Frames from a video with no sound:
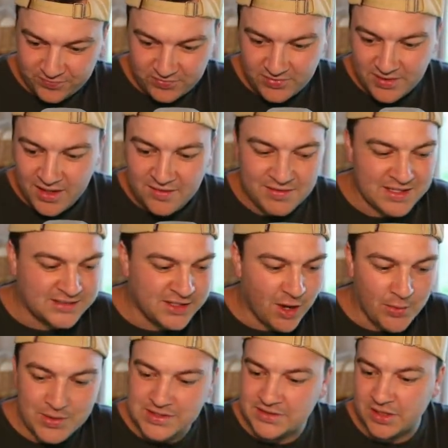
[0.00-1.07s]
that's
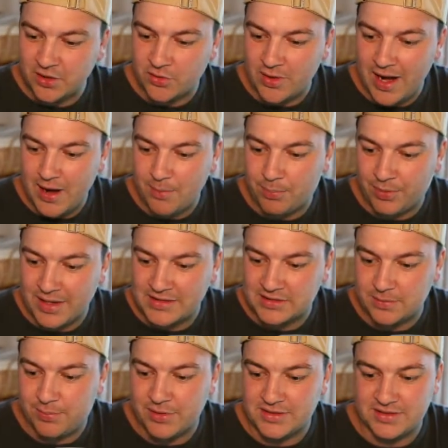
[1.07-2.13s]
always a great place to
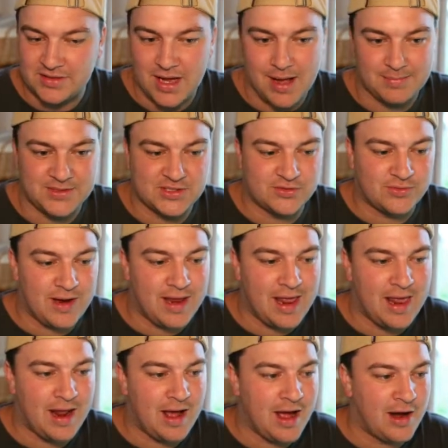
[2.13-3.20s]
put stops, is right at
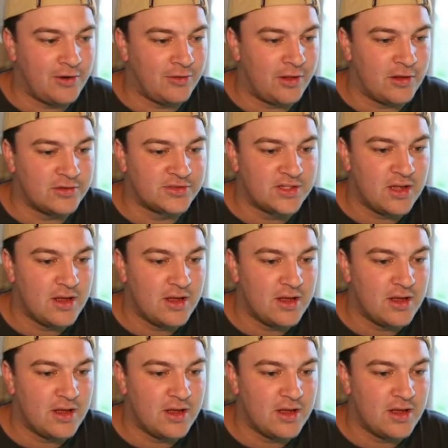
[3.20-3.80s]
higher lows.